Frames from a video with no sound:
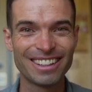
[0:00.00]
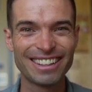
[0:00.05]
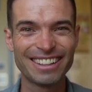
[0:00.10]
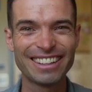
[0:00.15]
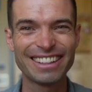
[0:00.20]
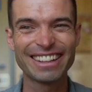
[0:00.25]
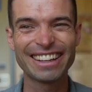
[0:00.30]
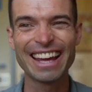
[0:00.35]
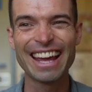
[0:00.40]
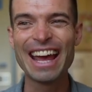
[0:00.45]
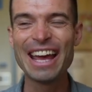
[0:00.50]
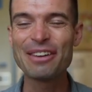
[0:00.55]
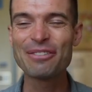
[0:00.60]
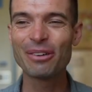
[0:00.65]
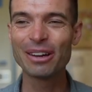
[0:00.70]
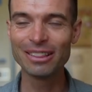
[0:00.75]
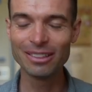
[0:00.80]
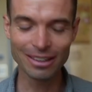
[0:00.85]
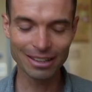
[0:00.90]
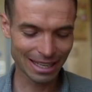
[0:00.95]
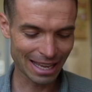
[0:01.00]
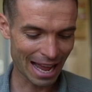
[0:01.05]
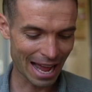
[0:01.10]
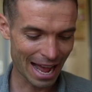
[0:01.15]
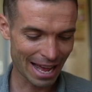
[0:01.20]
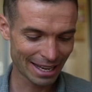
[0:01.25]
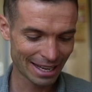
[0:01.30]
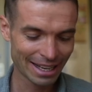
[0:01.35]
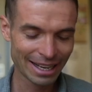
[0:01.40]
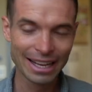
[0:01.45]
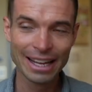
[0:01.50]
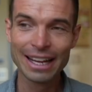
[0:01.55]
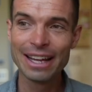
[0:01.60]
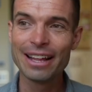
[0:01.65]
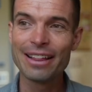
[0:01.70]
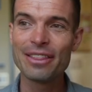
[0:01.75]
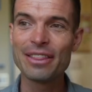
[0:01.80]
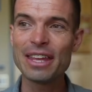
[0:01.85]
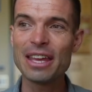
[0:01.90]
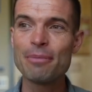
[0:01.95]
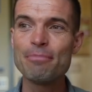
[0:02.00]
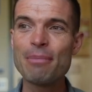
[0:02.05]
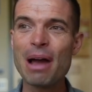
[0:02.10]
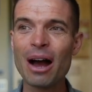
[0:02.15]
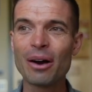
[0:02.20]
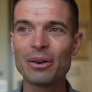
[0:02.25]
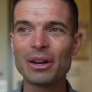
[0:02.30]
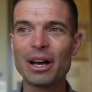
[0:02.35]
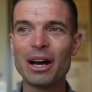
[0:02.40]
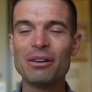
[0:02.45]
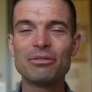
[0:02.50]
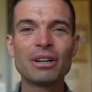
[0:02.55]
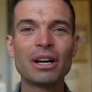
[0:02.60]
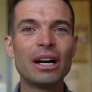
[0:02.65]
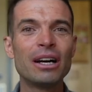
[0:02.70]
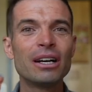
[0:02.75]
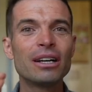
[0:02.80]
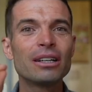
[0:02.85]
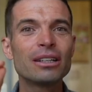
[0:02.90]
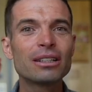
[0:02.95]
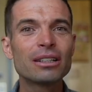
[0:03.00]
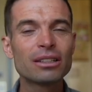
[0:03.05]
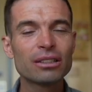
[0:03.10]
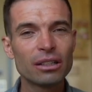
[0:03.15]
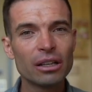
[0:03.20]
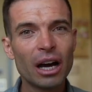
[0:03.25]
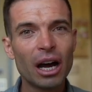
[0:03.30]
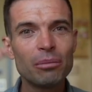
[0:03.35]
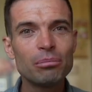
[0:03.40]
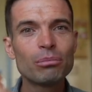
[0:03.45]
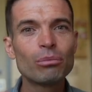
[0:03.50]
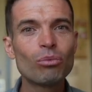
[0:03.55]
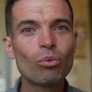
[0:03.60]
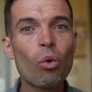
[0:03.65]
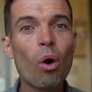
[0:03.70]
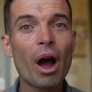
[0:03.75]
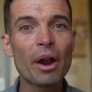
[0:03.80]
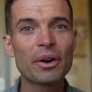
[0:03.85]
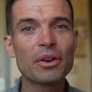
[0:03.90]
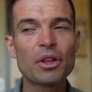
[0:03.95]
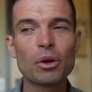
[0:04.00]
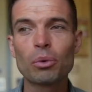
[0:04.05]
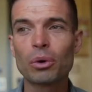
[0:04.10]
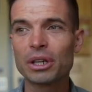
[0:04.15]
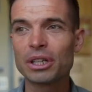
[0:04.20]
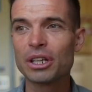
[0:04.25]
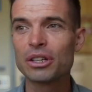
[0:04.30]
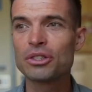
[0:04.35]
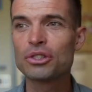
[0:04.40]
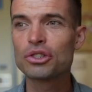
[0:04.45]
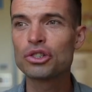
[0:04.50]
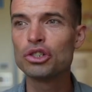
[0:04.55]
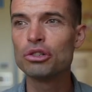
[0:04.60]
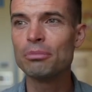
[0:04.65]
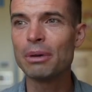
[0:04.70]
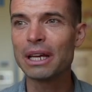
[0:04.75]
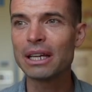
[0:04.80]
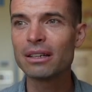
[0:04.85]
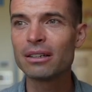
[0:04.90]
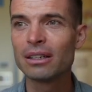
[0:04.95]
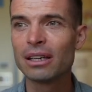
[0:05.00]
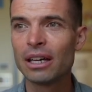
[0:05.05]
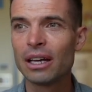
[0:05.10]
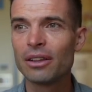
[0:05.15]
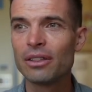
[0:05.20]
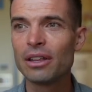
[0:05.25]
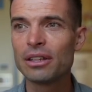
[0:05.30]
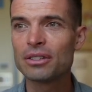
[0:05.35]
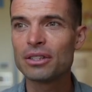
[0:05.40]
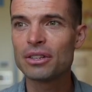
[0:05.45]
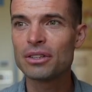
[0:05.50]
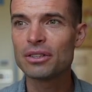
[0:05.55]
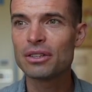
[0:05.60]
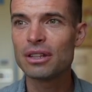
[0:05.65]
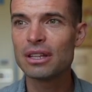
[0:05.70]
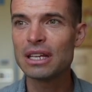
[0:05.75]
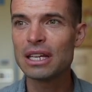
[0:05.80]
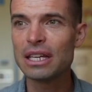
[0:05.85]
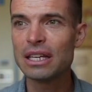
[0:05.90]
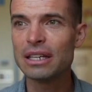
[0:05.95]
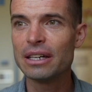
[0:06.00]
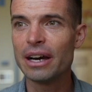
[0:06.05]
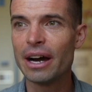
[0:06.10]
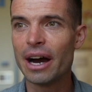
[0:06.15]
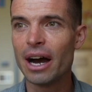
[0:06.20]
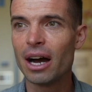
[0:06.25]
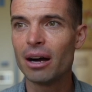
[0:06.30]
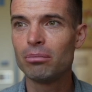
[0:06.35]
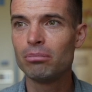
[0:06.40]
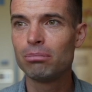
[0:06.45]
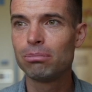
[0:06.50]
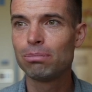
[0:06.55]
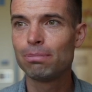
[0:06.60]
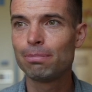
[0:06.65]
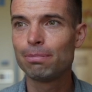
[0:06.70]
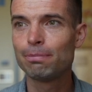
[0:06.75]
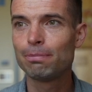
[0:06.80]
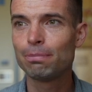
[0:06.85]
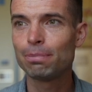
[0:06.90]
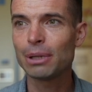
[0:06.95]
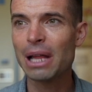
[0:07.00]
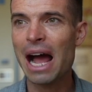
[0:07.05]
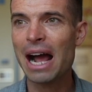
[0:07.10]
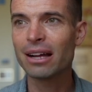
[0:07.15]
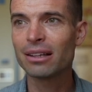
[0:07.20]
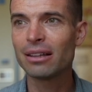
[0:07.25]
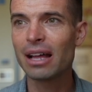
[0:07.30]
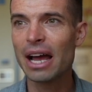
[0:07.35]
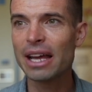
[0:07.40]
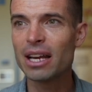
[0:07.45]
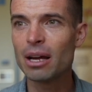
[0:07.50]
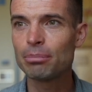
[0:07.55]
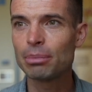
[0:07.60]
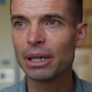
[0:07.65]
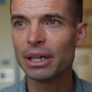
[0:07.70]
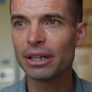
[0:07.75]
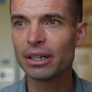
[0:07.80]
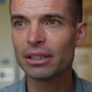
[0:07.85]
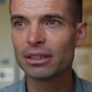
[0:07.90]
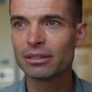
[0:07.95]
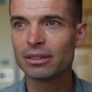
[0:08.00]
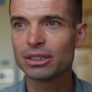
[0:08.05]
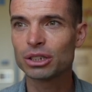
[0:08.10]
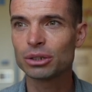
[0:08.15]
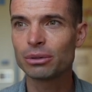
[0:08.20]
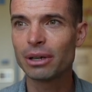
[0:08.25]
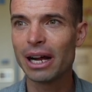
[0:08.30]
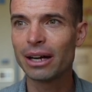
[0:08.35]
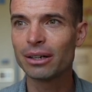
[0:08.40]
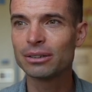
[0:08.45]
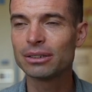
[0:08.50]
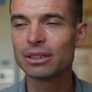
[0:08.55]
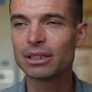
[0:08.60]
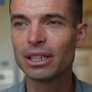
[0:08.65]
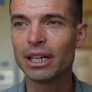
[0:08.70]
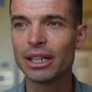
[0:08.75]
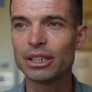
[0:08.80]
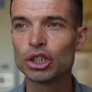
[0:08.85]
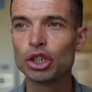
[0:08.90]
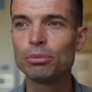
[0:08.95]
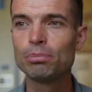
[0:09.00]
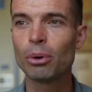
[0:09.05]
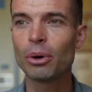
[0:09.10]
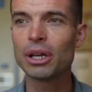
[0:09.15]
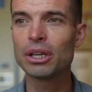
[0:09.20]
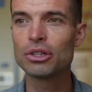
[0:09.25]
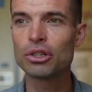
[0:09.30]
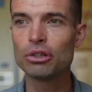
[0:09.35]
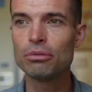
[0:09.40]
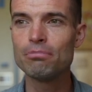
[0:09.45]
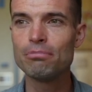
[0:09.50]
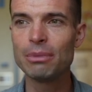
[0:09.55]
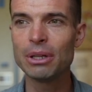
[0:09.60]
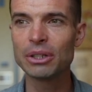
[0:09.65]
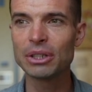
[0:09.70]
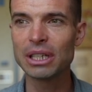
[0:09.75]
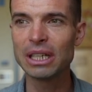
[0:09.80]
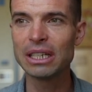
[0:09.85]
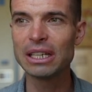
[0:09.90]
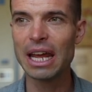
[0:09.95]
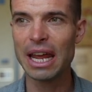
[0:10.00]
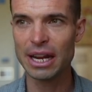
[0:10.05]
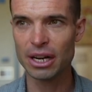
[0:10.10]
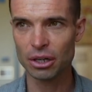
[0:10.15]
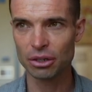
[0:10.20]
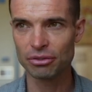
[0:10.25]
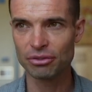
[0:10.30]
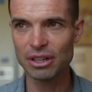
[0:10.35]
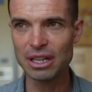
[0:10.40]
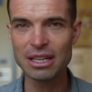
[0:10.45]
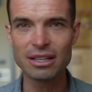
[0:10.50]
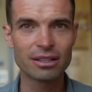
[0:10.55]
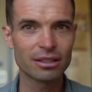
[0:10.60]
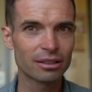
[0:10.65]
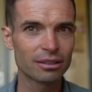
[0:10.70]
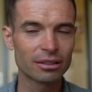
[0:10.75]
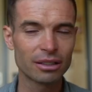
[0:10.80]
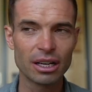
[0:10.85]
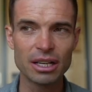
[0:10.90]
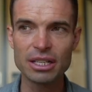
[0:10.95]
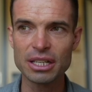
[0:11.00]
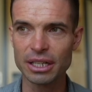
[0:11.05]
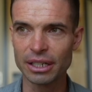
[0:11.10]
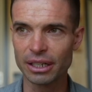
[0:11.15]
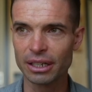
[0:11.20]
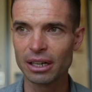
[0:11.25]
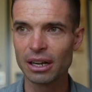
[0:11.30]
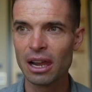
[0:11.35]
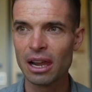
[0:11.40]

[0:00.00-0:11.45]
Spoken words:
If we look at the amount of water that we're consuming, this is the black line up here. It's around 2.2 million acre feet a year.